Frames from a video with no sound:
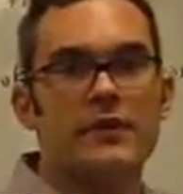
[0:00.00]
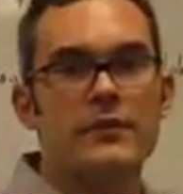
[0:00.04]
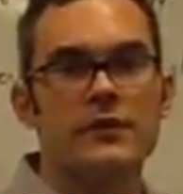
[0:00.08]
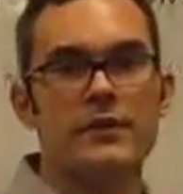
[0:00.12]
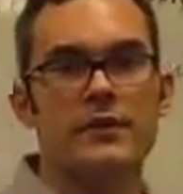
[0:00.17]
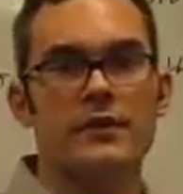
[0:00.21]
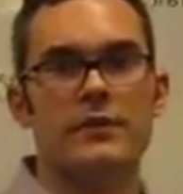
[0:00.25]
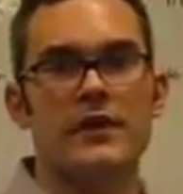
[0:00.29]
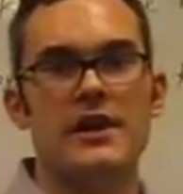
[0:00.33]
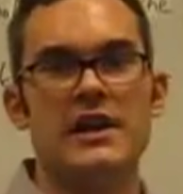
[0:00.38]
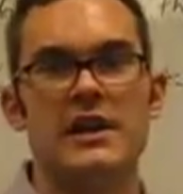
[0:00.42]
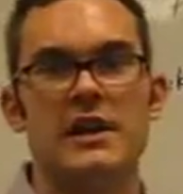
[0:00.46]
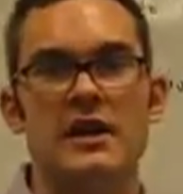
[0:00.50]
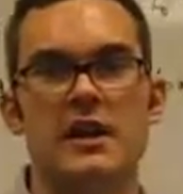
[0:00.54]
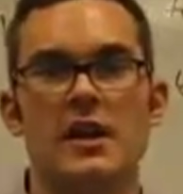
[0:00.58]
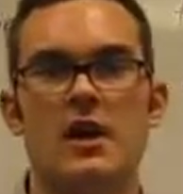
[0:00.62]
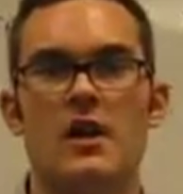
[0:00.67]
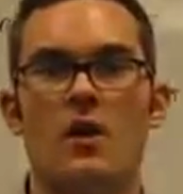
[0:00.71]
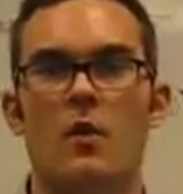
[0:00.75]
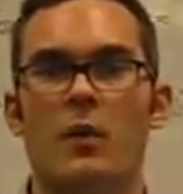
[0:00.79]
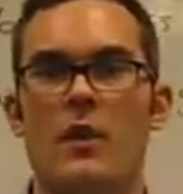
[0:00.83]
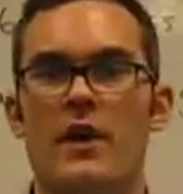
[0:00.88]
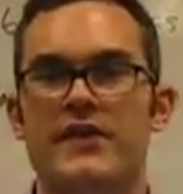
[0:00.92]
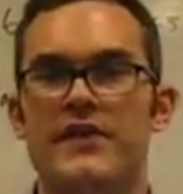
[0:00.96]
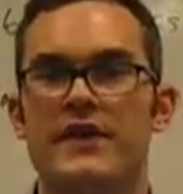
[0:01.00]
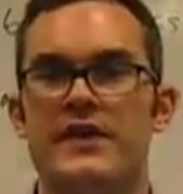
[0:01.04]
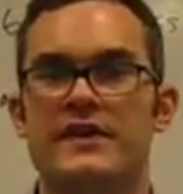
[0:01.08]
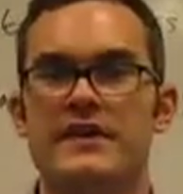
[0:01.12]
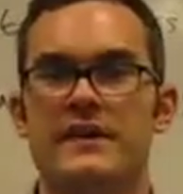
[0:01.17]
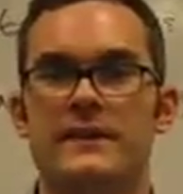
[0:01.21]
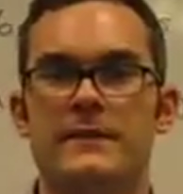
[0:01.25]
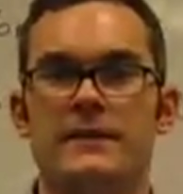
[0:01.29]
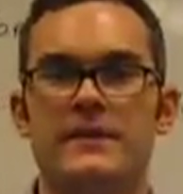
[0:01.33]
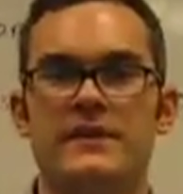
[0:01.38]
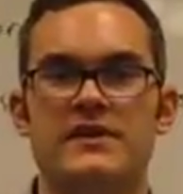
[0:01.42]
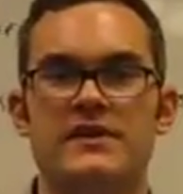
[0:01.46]
through 3, what the
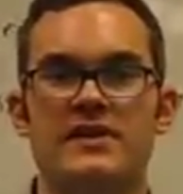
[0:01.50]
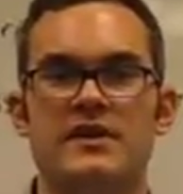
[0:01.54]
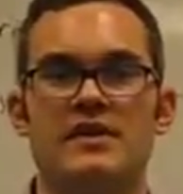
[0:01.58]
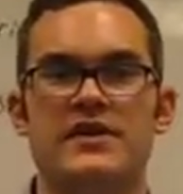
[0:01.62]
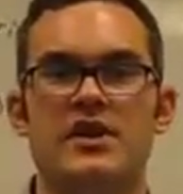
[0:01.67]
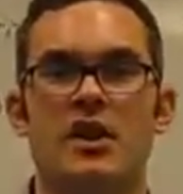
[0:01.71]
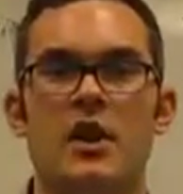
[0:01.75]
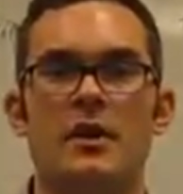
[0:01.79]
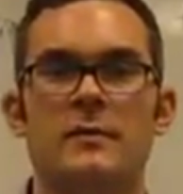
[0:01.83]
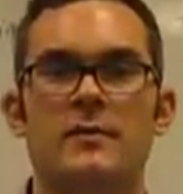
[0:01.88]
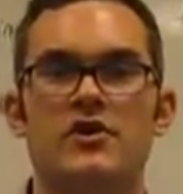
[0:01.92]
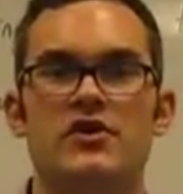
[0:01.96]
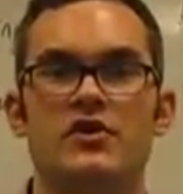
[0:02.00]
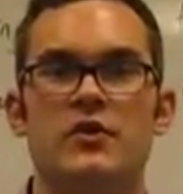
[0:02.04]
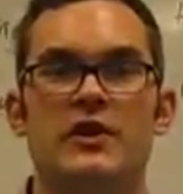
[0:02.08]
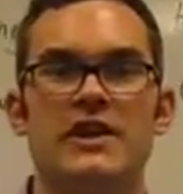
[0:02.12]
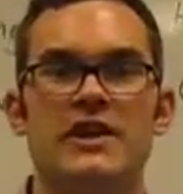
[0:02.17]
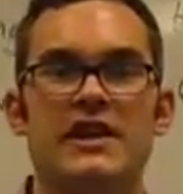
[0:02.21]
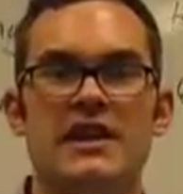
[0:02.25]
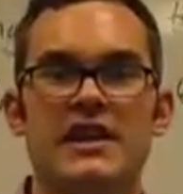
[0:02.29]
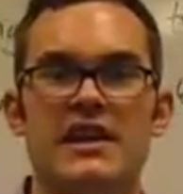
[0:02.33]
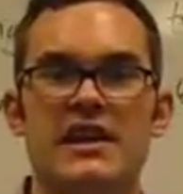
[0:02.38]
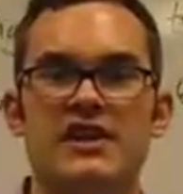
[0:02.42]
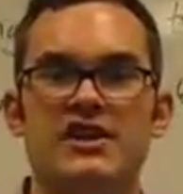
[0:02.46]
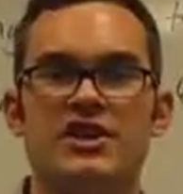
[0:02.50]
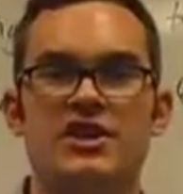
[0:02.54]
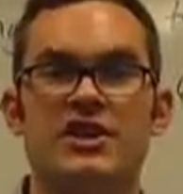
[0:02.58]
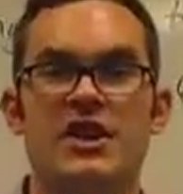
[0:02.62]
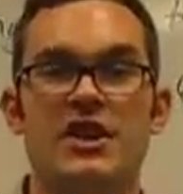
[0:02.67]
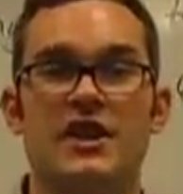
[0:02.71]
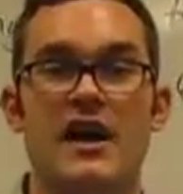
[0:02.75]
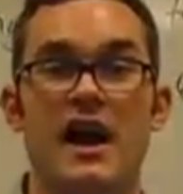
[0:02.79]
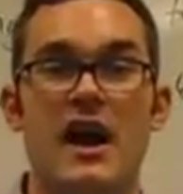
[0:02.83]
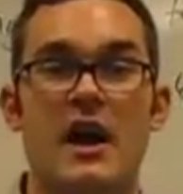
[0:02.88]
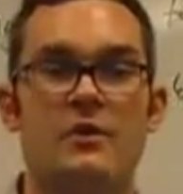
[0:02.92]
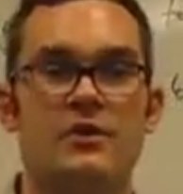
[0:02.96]
differences are between each
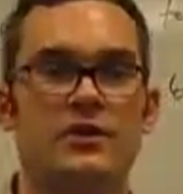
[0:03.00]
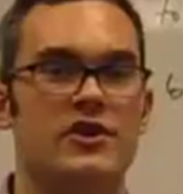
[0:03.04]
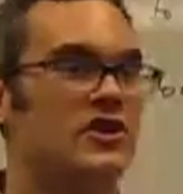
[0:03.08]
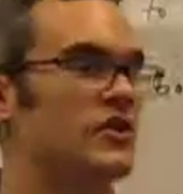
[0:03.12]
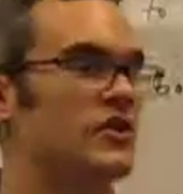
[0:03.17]
and how we